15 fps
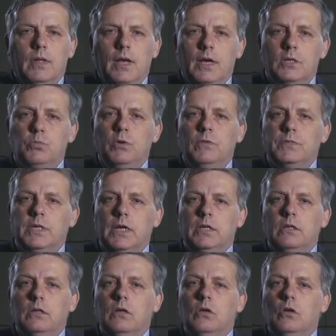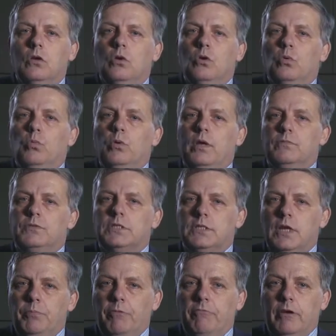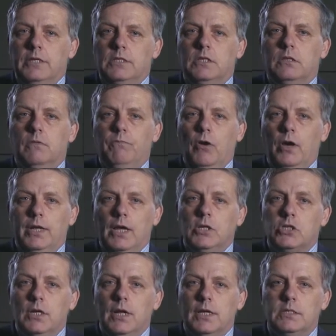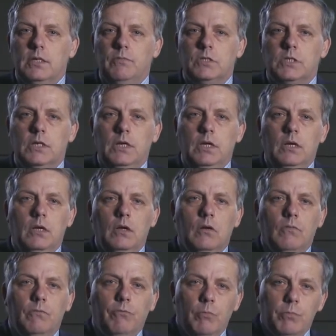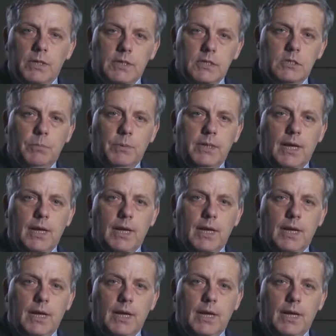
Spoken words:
As we have said, we have separated the financial activity from the discipline